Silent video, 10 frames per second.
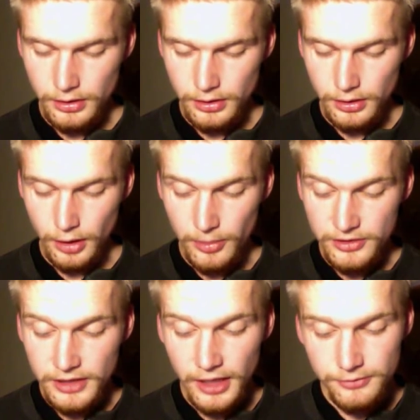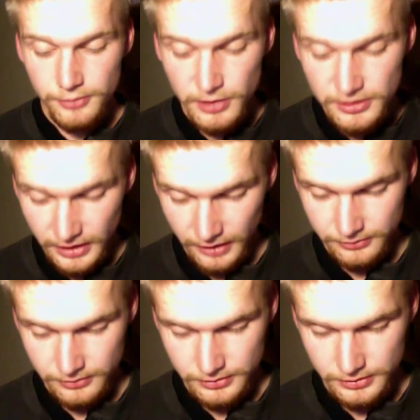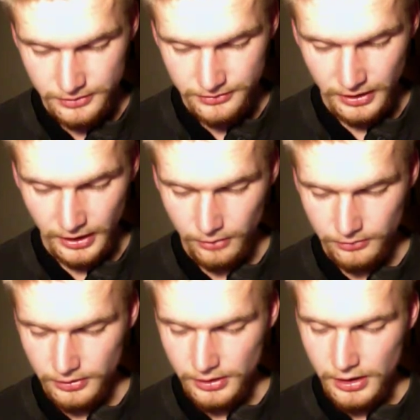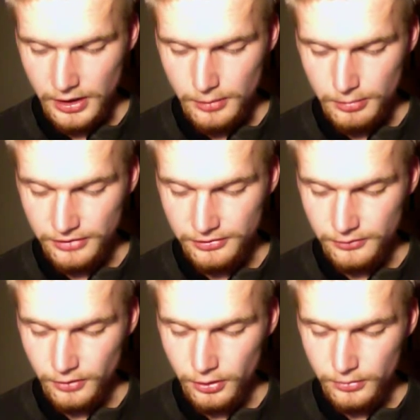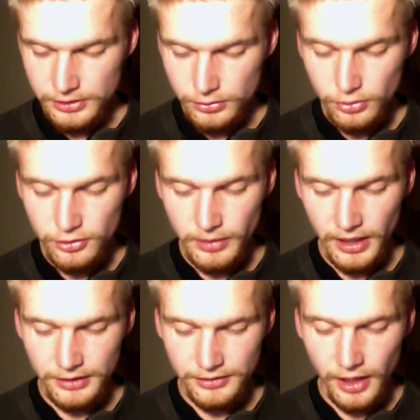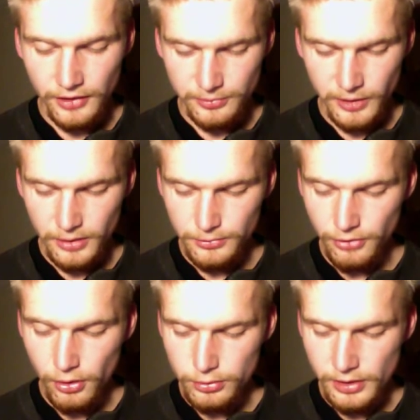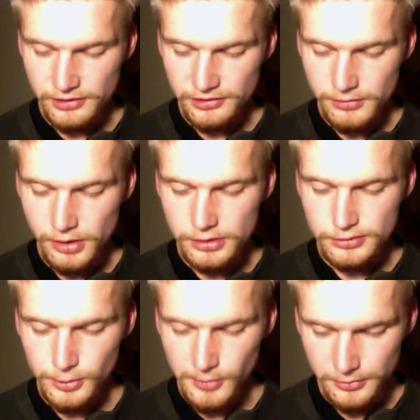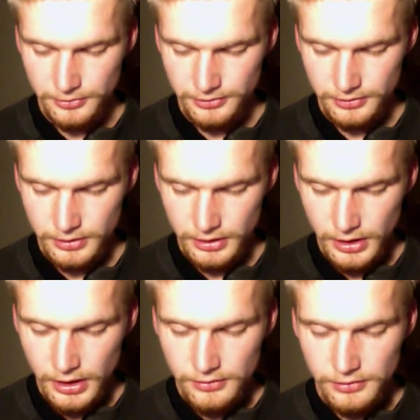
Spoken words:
"A bit left, he sang out. Best of all, when you looked back, Tashbaan was already small and remote. The